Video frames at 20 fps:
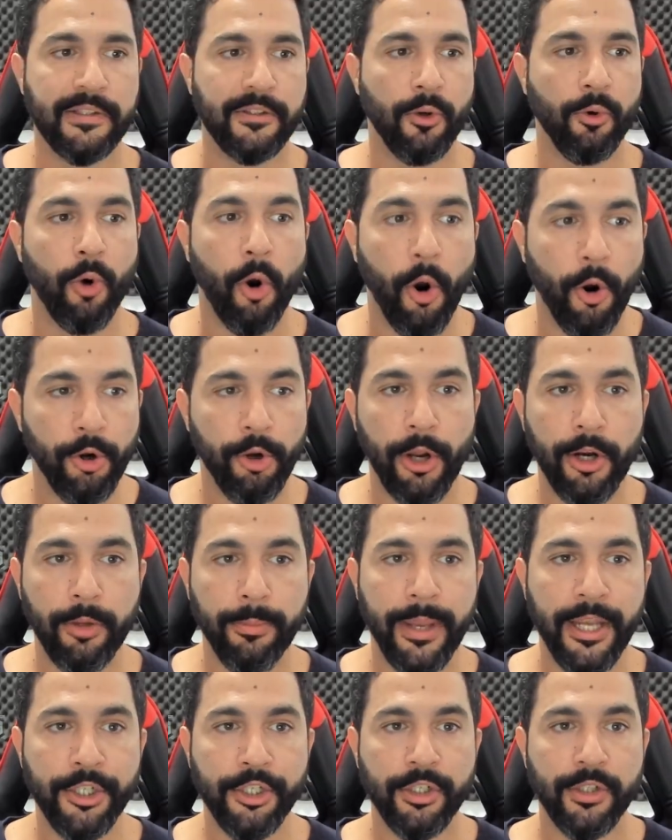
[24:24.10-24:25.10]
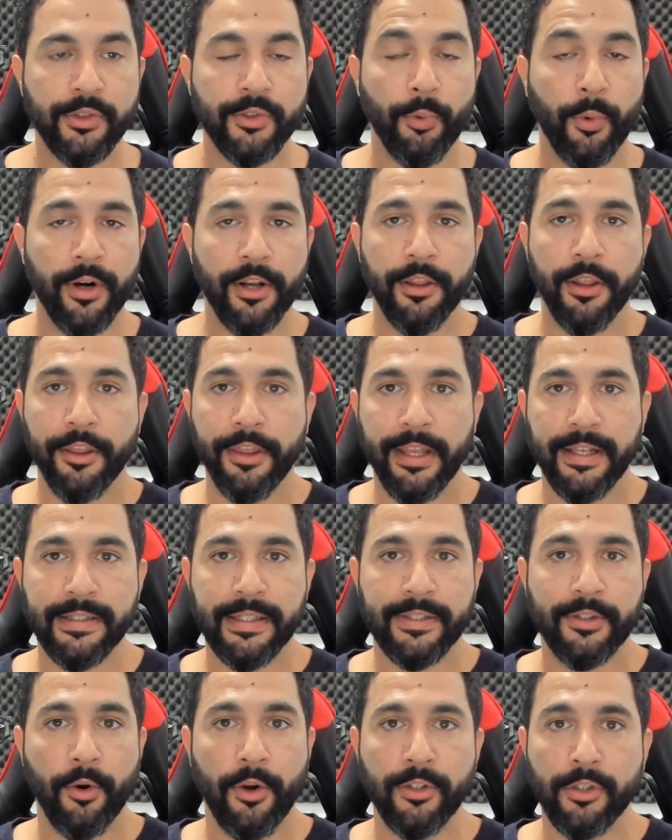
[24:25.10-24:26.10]
So order automation is one of the things
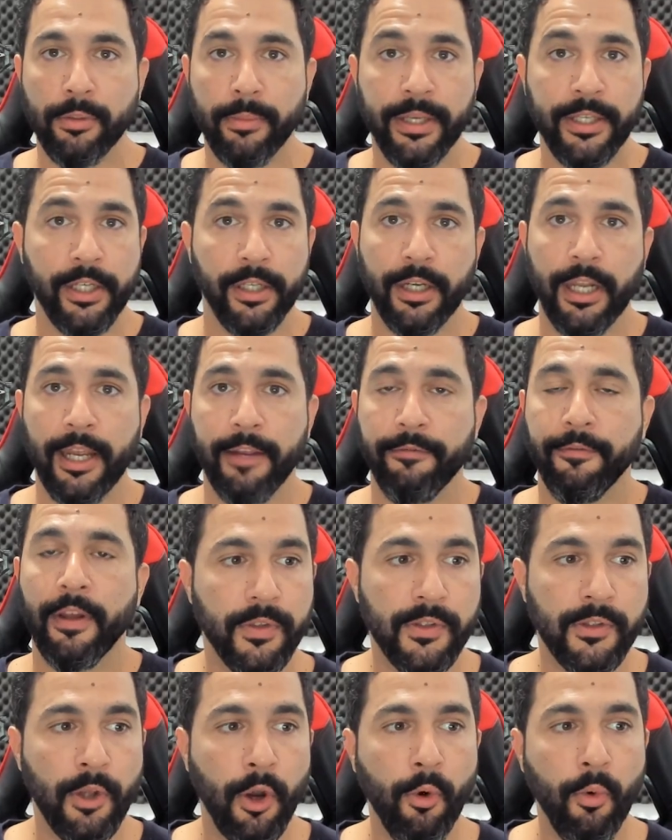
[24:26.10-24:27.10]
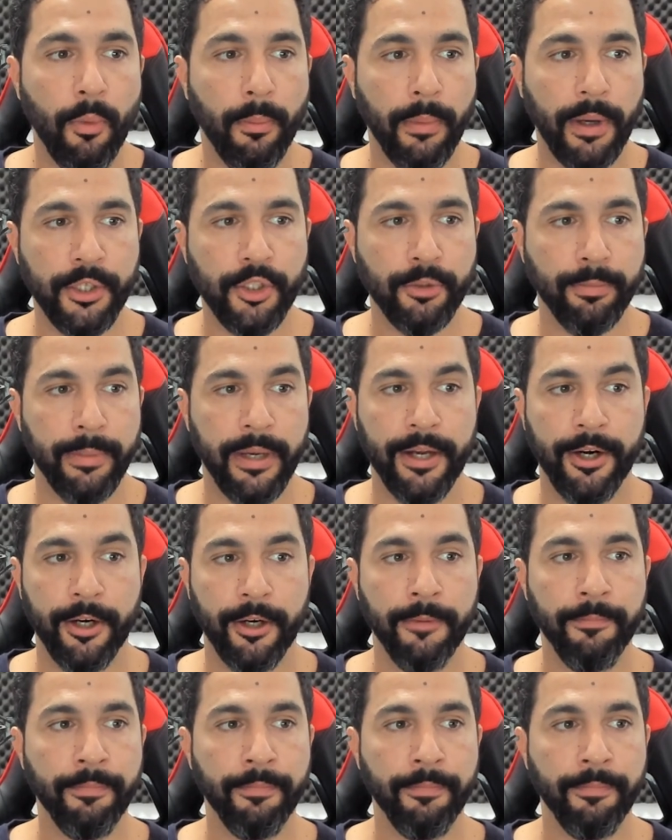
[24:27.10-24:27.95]
that's going to make your life so much much better.